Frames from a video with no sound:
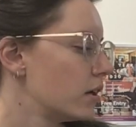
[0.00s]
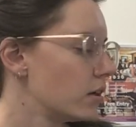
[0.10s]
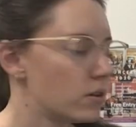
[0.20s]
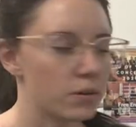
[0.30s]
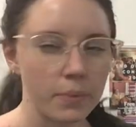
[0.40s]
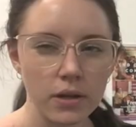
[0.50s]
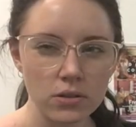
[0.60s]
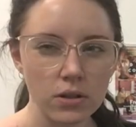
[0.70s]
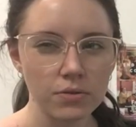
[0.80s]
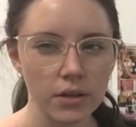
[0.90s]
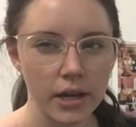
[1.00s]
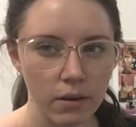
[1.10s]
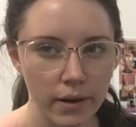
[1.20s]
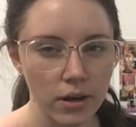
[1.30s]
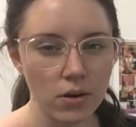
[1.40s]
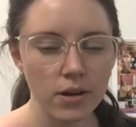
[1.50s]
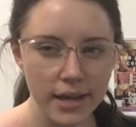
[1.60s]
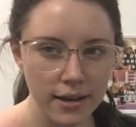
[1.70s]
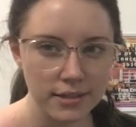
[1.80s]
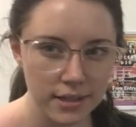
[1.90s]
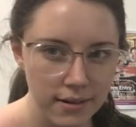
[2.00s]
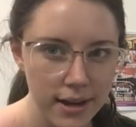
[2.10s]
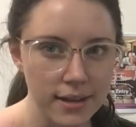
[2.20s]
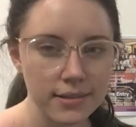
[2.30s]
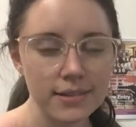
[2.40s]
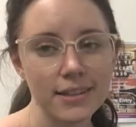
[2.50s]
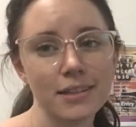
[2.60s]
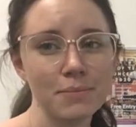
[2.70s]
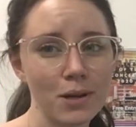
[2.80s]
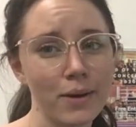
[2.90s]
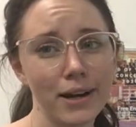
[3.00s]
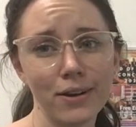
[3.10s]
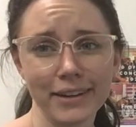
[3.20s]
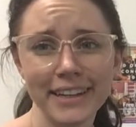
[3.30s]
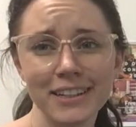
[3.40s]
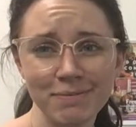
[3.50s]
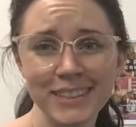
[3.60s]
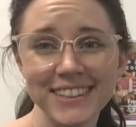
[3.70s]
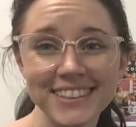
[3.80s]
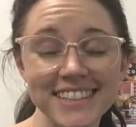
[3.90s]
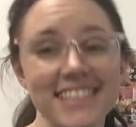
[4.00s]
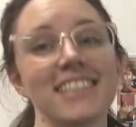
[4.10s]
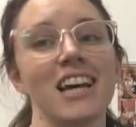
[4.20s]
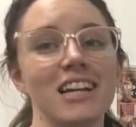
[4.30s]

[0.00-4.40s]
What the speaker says: good birds don't fly away, or all cows eat grass, because they can be quite long and monotonous.